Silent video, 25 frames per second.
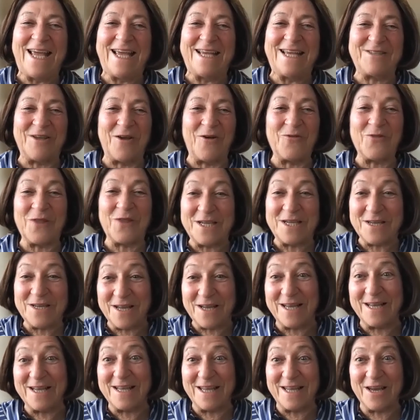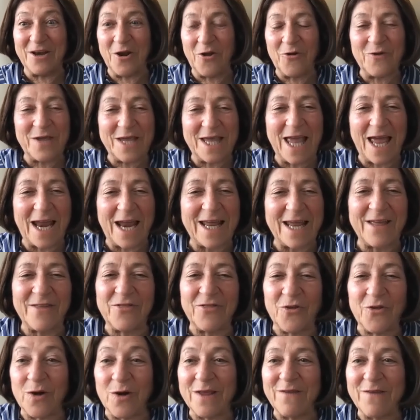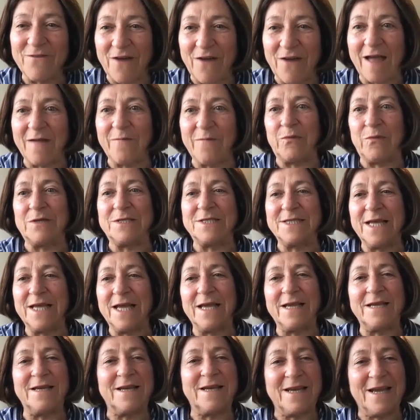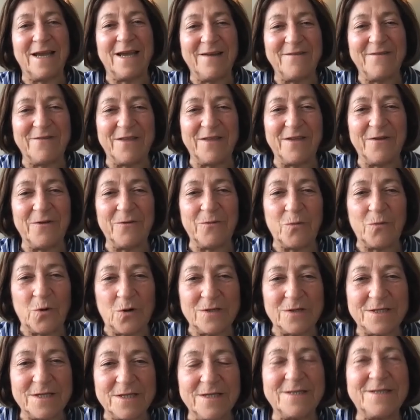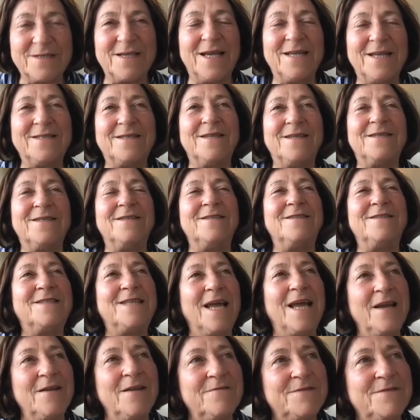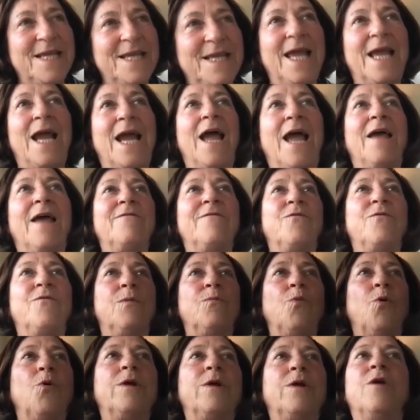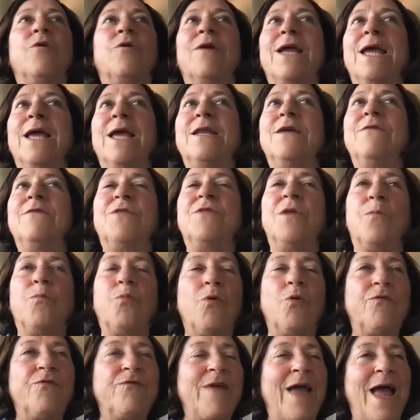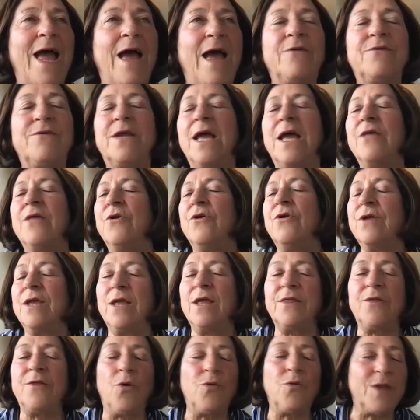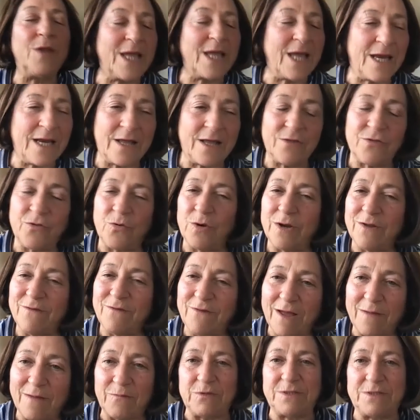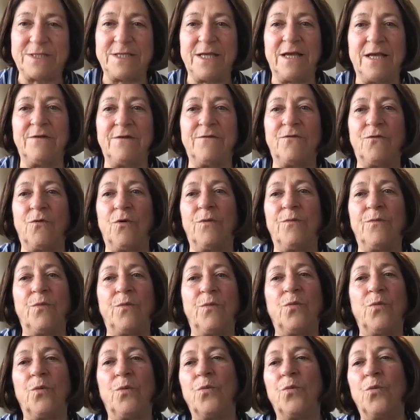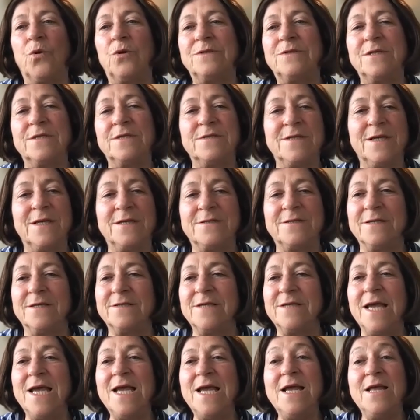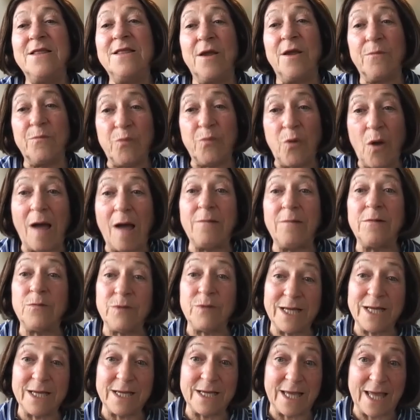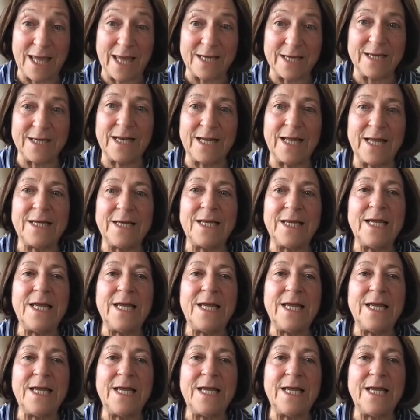only getting 35% of the words and sentences, instead of saying I have one more hearing aid, if they're profound and they're only getting 35% of words and sentences, they're probably a candidate.